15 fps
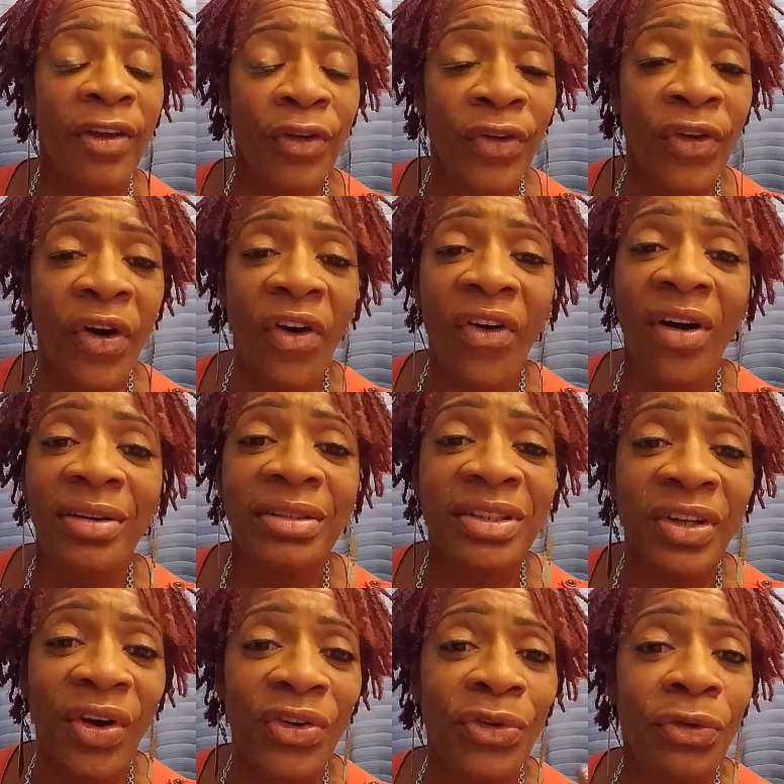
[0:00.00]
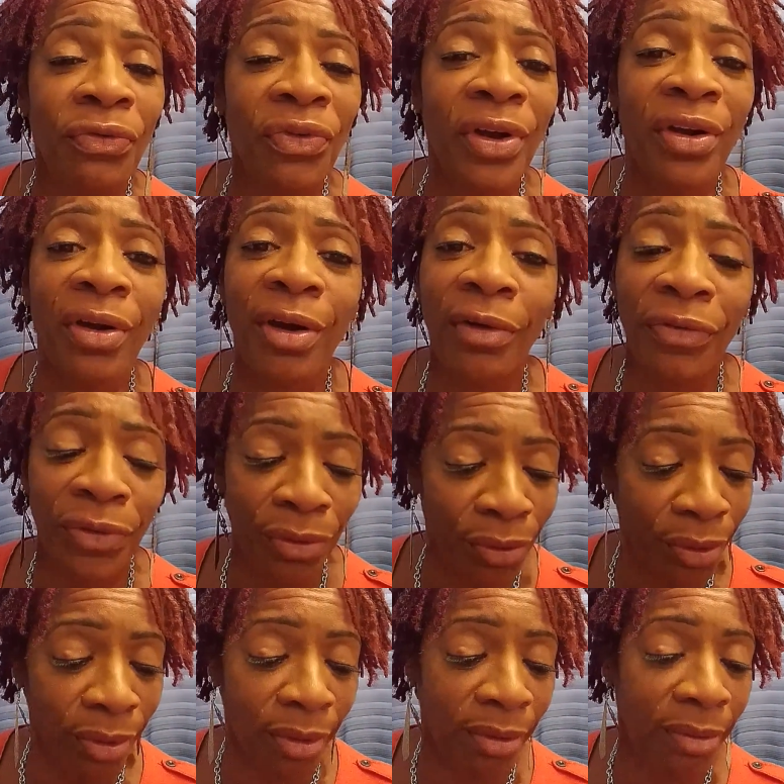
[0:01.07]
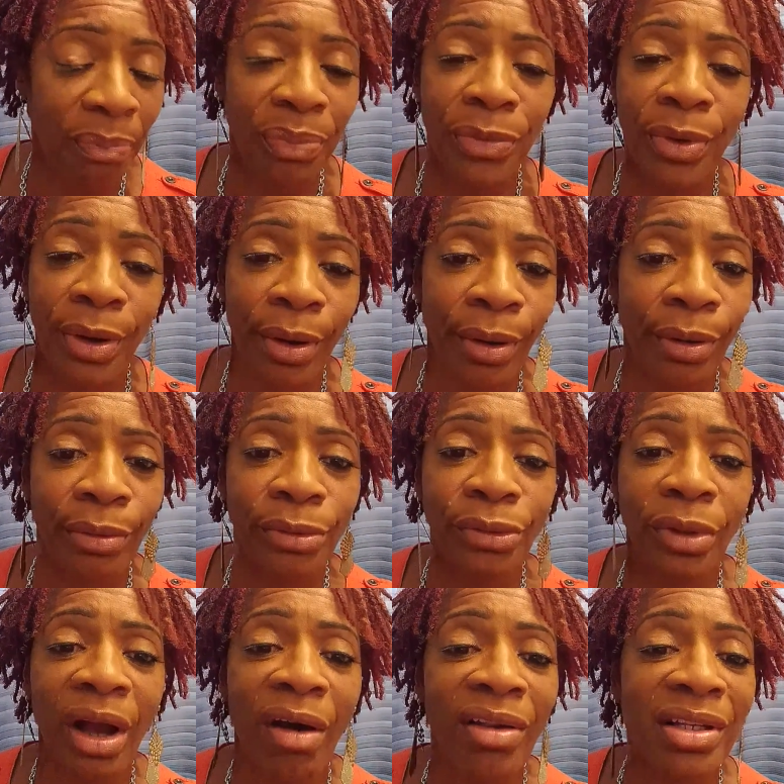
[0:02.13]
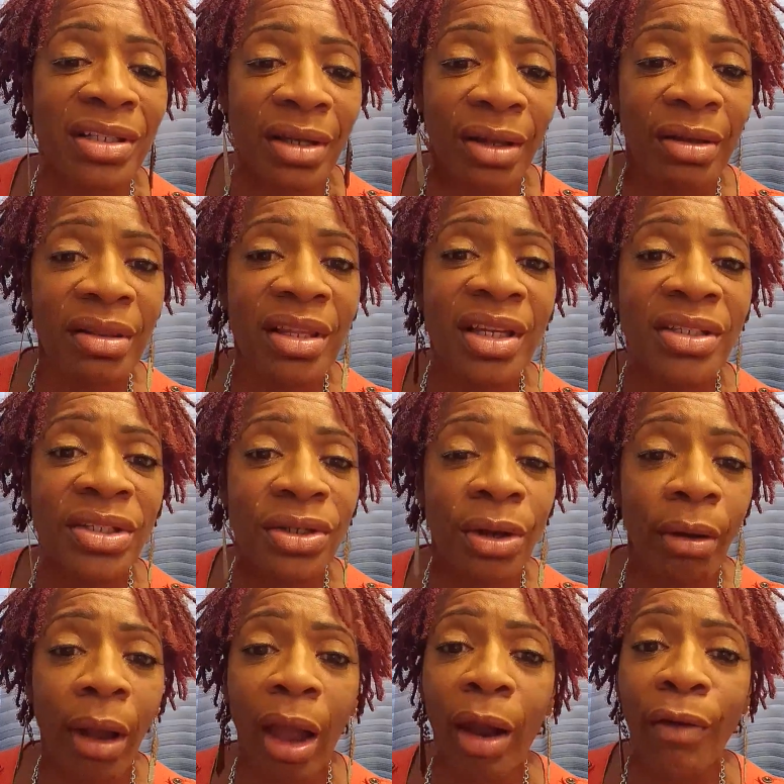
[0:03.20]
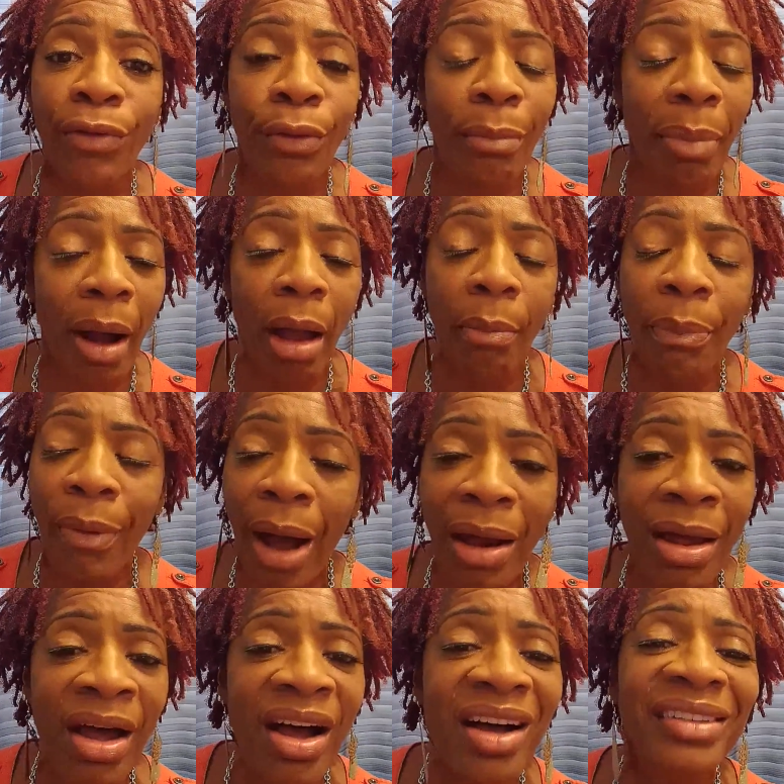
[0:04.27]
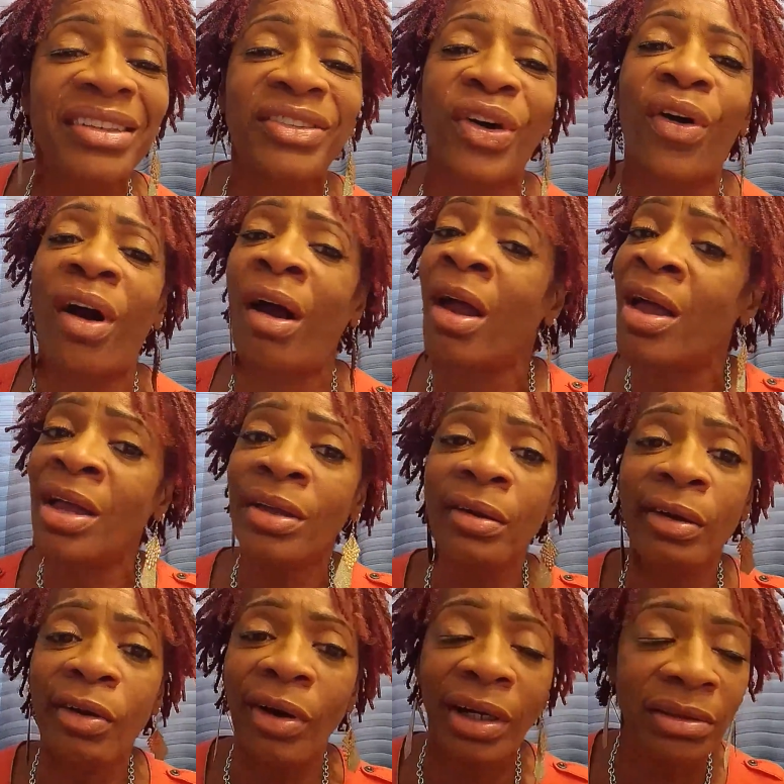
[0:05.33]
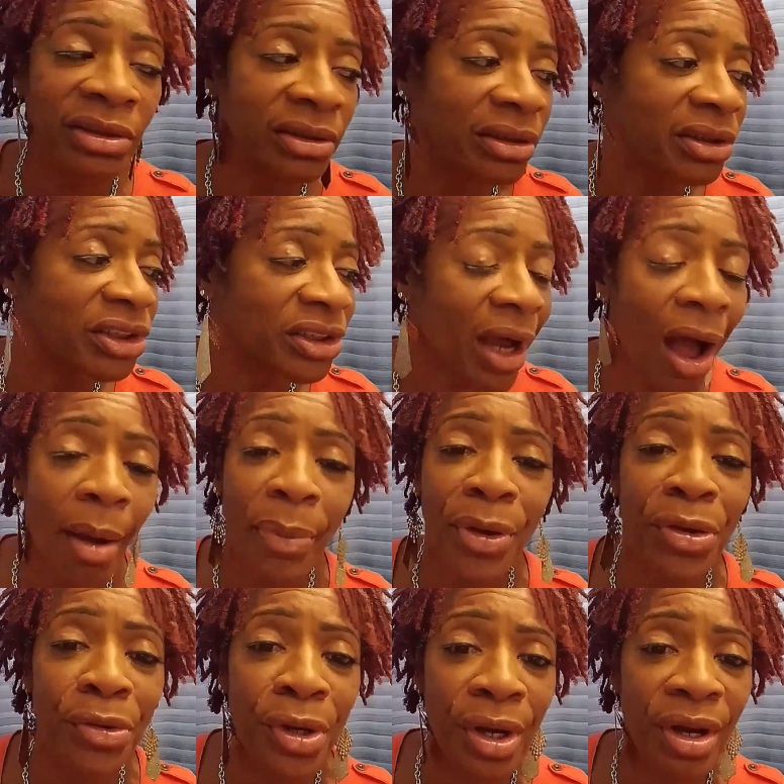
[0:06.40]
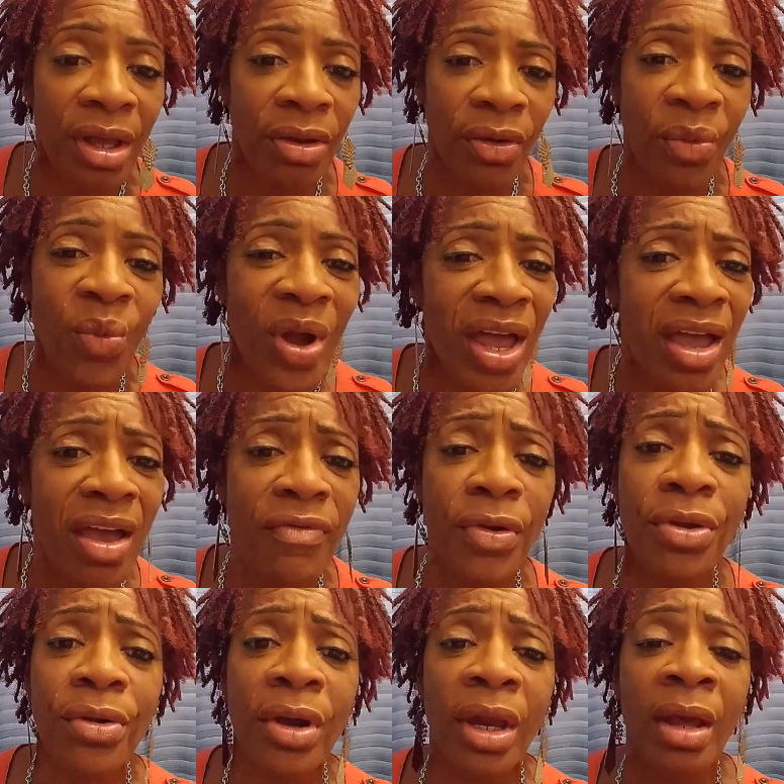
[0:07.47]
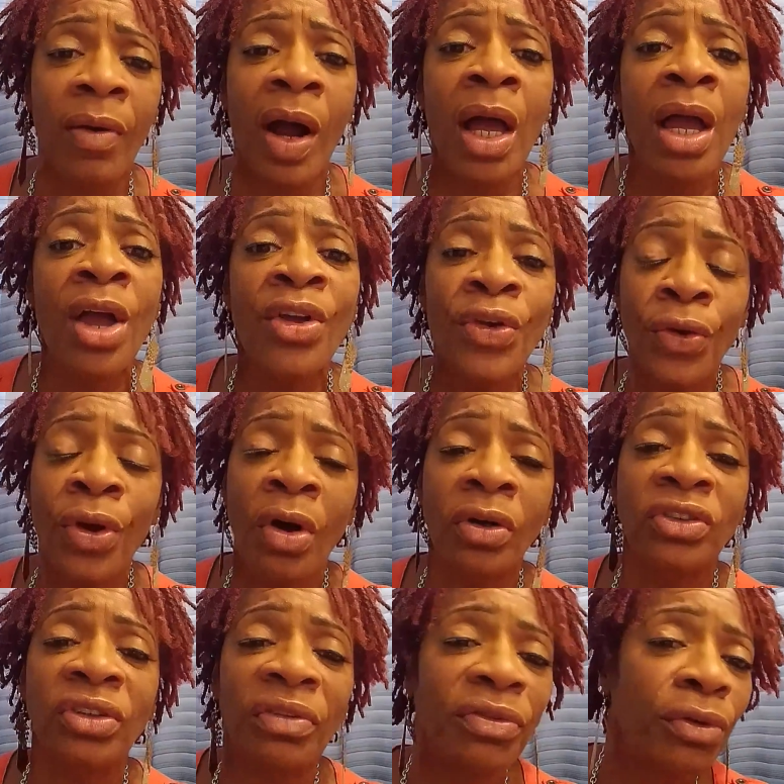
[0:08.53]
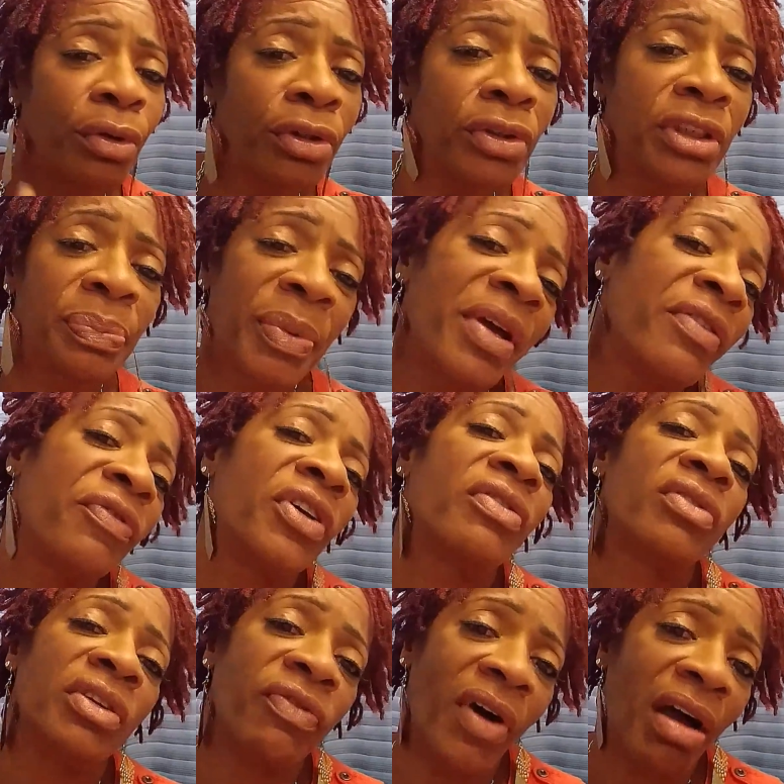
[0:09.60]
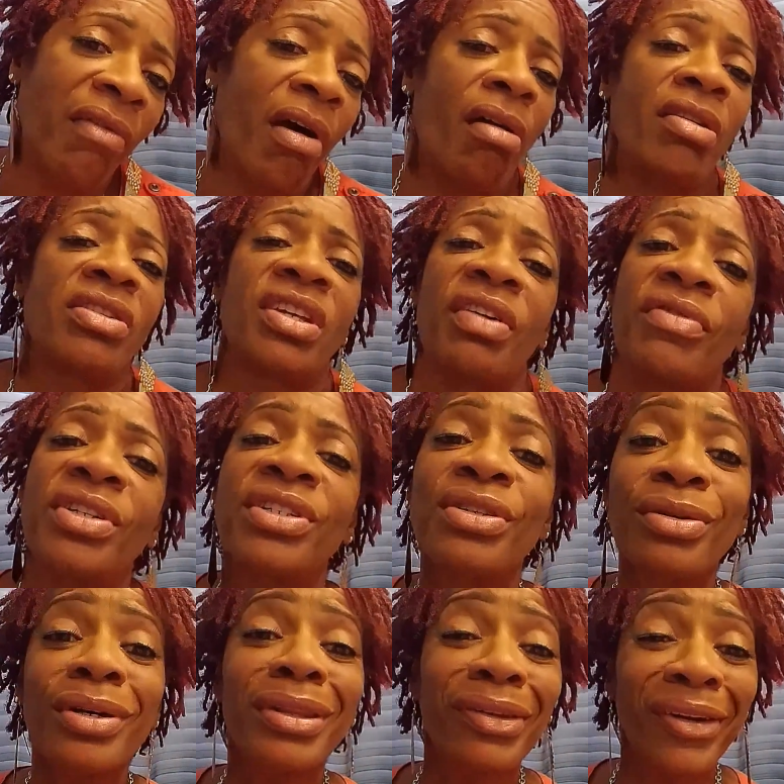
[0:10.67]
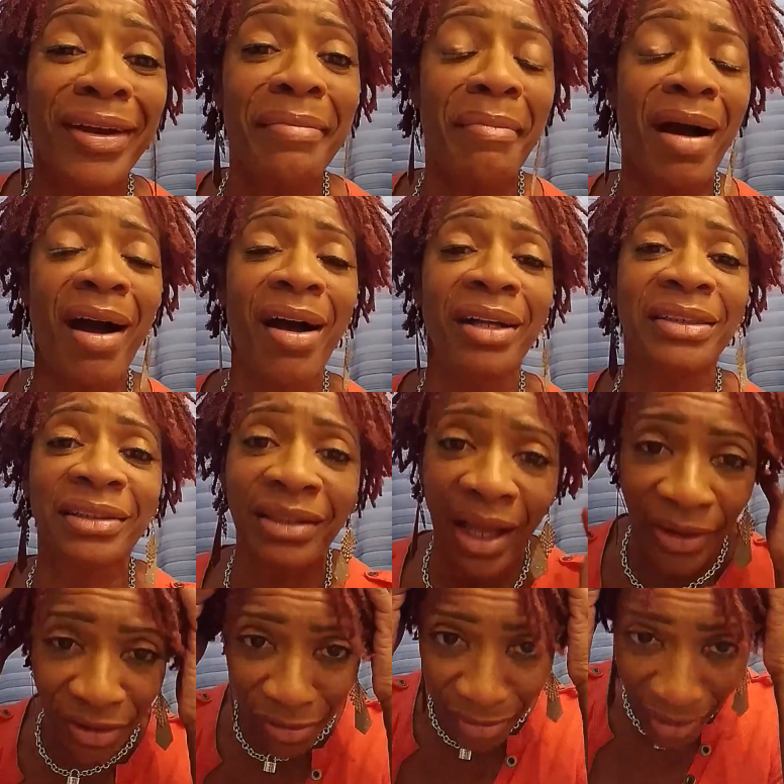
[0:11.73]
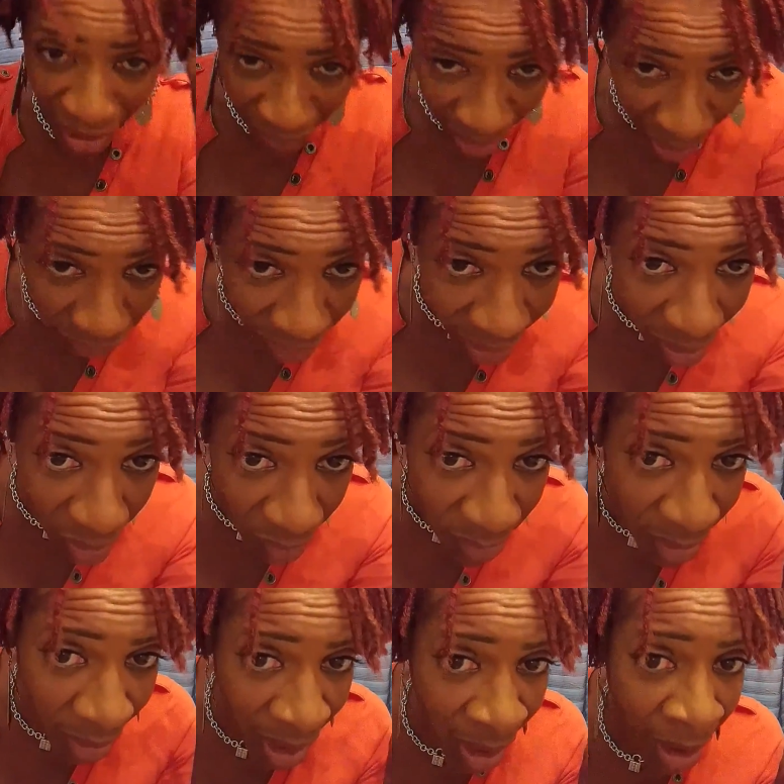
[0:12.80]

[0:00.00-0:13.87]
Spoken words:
You know, so you figure if you're, you know, doing all these other things to your hair, and you're buying products, or you're going to the shop, or you're getting your weave, or you're getting, you know, so if you spend $55 every 2 or 3 months, you don't have to comb your